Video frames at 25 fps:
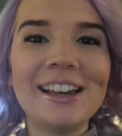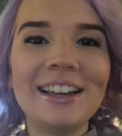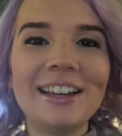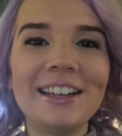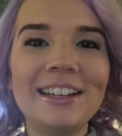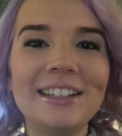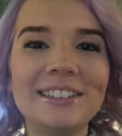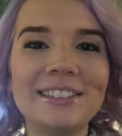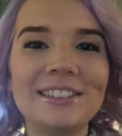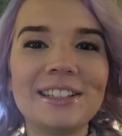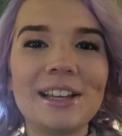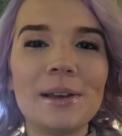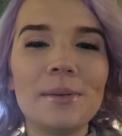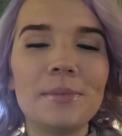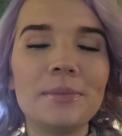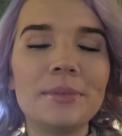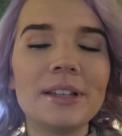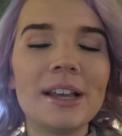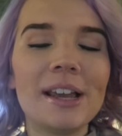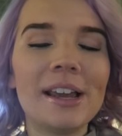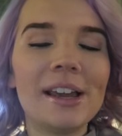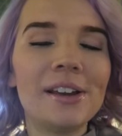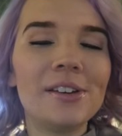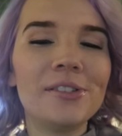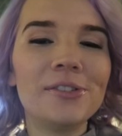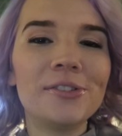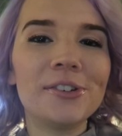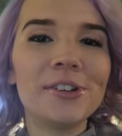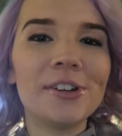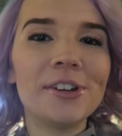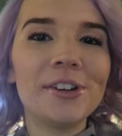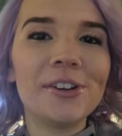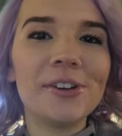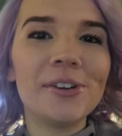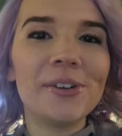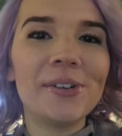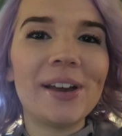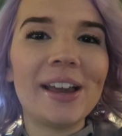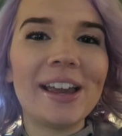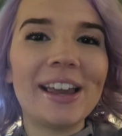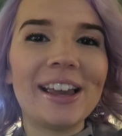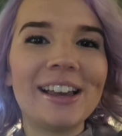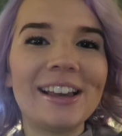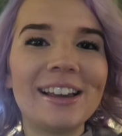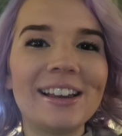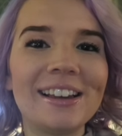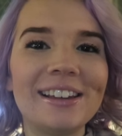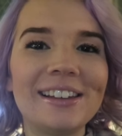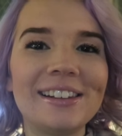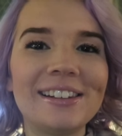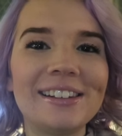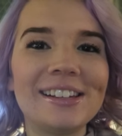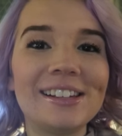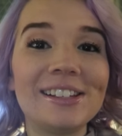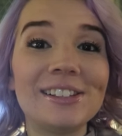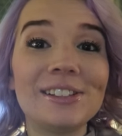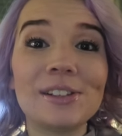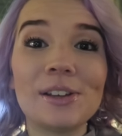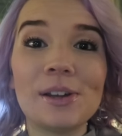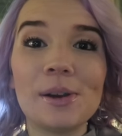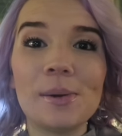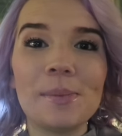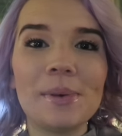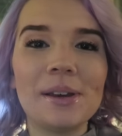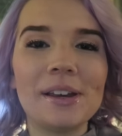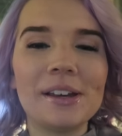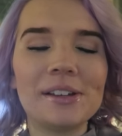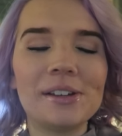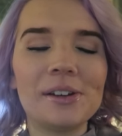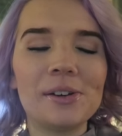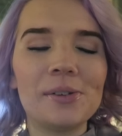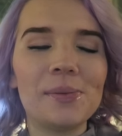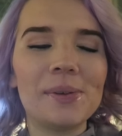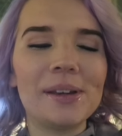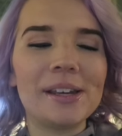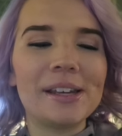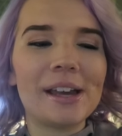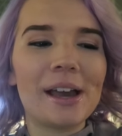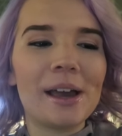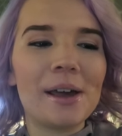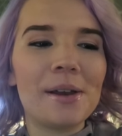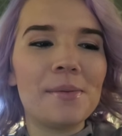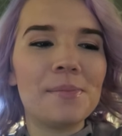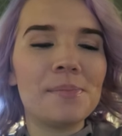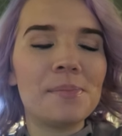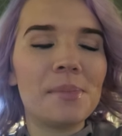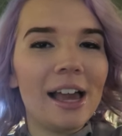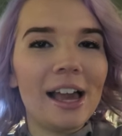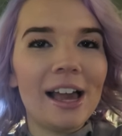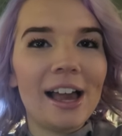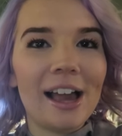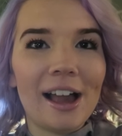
His name's Andrew and it's gonna be a good weekend.